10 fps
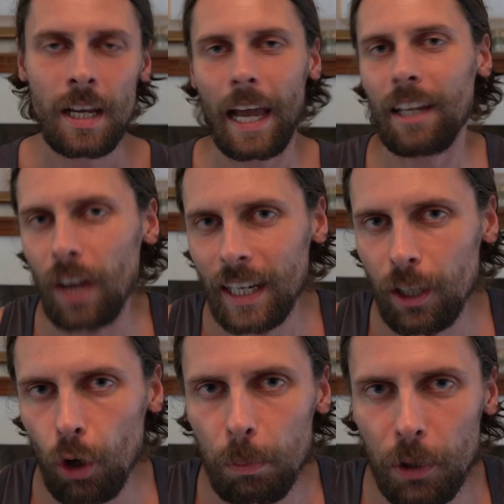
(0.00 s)
And I
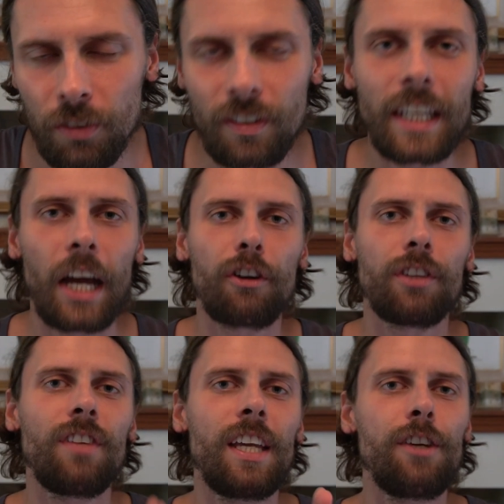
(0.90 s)
can almost
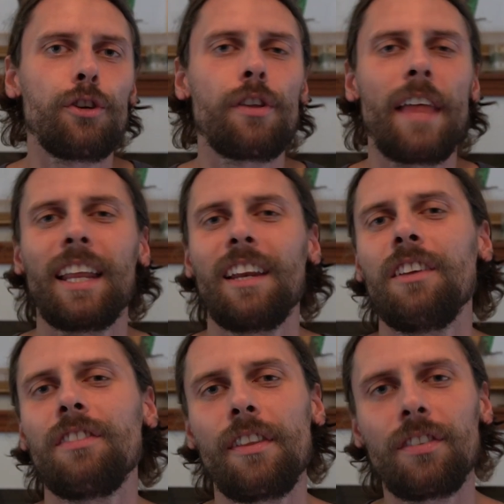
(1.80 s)
guarantee you that it
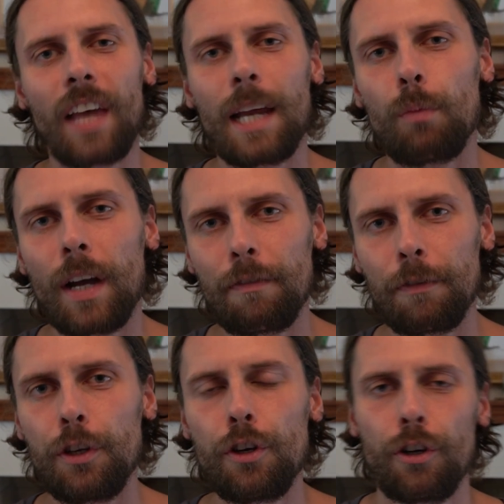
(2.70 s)
is the same way for
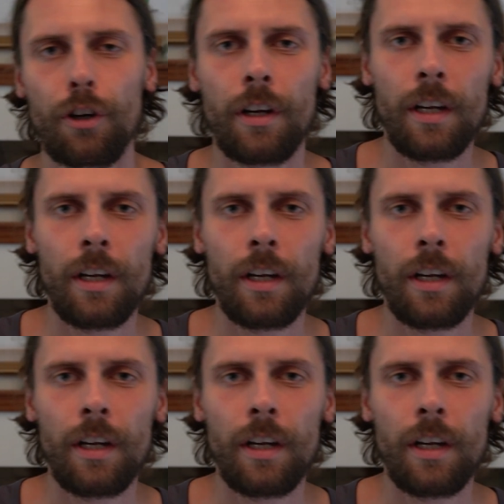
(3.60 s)
you.